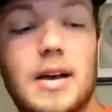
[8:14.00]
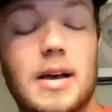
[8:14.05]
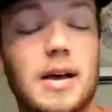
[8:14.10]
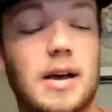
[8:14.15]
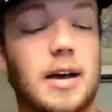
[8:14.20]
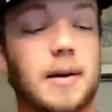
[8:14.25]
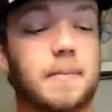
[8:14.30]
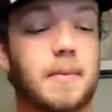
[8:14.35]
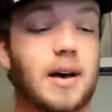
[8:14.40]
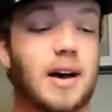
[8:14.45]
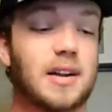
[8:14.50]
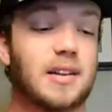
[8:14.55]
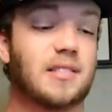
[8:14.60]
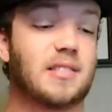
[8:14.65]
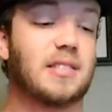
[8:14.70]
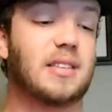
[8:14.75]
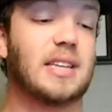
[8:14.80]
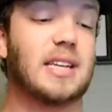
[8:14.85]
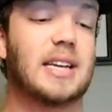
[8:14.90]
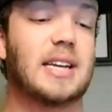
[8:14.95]

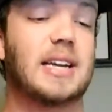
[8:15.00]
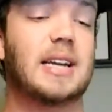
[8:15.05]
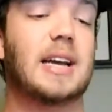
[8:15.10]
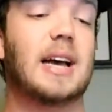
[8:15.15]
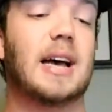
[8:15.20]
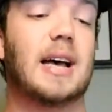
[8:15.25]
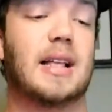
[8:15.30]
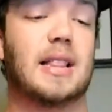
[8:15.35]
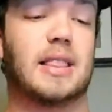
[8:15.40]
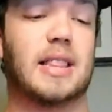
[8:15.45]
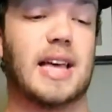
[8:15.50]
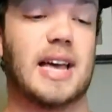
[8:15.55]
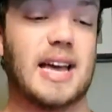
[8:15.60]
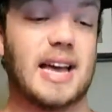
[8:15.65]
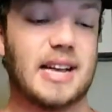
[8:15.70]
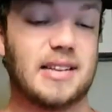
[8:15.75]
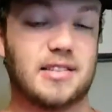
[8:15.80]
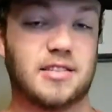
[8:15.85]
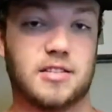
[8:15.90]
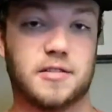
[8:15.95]
Honestly,
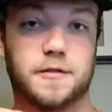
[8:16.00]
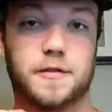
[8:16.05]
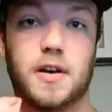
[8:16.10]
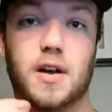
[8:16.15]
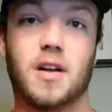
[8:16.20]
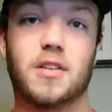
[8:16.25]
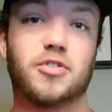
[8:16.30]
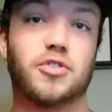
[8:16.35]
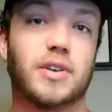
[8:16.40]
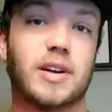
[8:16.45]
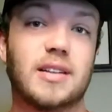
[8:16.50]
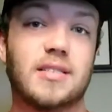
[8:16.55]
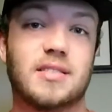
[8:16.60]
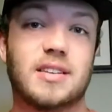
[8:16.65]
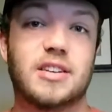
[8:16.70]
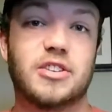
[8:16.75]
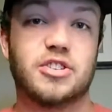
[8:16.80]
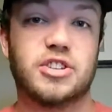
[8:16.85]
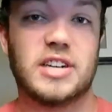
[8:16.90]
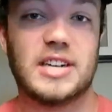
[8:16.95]
last fall
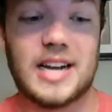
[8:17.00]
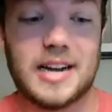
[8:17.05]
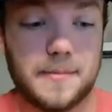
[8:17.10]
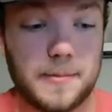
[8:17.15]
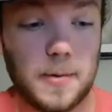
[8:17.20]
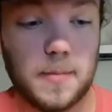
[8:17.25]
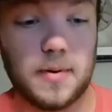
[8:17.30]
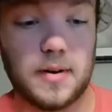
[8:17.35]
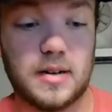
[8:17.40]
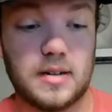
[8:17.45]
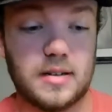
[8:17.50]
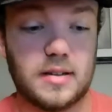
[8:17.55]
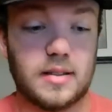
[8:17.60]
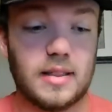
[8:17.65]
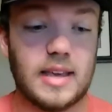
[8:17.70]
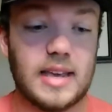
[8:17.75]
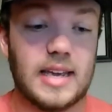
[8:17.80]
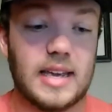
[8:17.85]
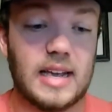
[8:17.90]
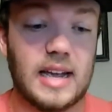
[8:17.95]
transition, I remember
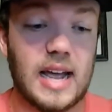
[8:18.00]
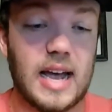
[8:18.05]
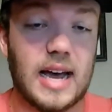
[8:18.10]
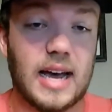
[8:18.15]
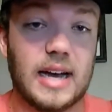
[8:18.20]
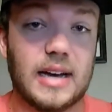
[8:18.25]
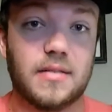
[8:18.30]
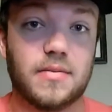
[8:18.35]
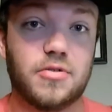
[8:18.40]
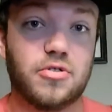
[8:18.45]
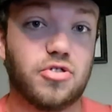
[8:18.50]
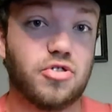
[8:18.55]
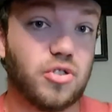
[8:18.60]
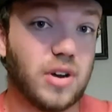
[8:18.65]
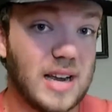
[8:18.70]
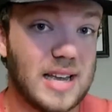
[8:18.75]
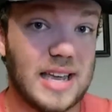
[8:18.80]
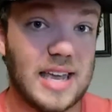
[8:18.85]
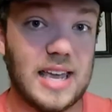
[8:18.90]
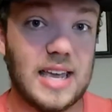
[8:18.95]
the
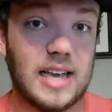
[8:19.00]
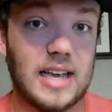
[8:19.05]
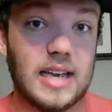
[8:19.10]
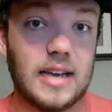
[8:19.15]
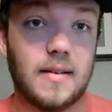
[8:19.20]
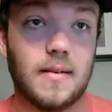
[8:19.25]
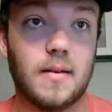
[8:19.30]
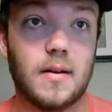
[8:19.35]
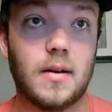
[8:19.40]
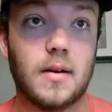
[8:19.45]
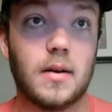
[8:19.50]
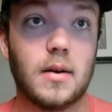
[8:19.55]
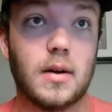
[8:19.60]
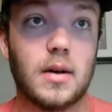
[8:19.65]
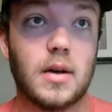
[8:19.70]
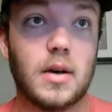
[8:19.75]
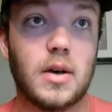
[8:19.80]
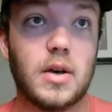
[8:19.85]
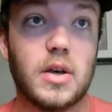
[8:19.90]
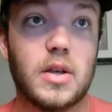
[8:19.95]
Strike King
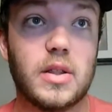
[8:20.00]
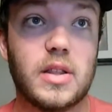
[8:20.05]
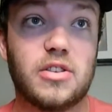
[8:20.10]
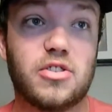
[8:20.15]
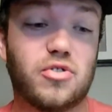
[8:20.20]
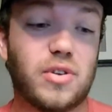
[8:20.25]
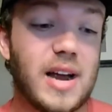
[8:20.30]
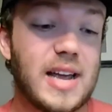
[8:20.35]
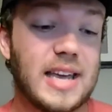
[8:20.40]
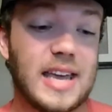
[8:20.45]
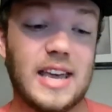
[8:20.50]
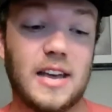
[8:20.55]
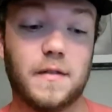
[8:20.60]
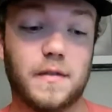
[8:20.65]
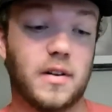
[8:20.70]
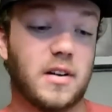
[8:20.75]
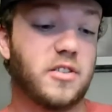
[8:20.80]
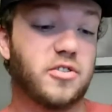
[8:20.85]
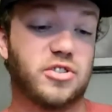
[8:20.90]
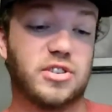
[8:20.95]

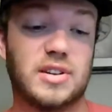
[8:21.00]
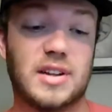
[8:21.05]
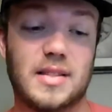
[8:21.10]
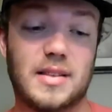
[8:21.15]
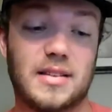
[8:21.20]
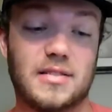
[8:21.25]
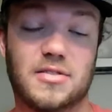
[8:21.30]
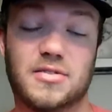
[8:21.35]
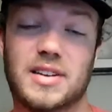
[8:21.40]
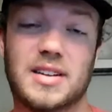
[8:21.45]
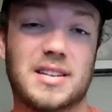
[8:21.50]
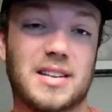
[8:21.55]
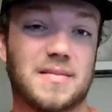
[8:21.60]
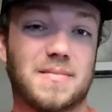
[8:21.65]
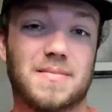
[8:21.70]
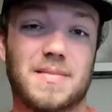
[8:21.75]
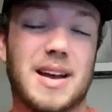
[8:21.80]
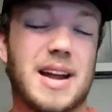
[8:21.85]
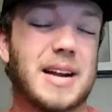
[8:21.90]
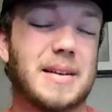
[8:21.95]
version of this. It's like
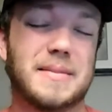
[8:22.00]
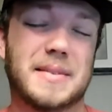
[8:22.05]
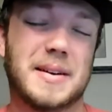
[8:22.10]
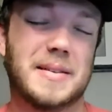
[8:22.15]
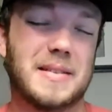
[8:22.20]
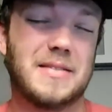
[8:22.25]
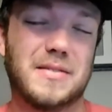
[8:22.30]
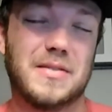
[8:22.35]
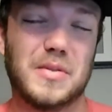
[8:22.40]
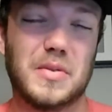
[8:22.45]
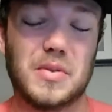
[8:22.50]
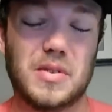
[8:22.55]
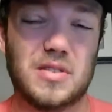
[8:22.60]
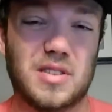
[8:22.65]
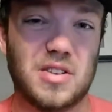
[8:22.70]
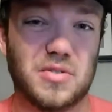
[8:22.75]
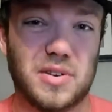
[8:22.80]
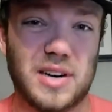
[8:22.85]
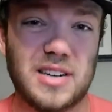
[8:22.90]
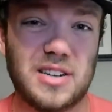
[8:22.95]
this is
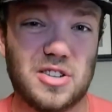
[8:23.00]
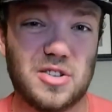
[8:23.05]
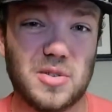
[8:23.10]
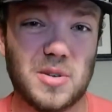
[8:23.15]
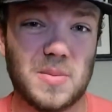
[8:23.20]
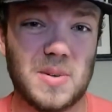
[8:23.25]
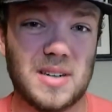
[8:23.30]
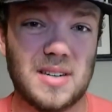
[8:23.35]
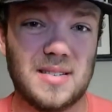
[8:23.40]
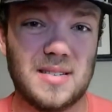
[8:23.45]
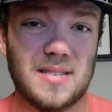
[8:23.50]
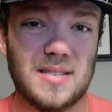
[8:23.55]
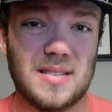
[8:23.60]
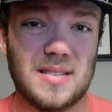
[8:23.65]
the Rage Swimmer.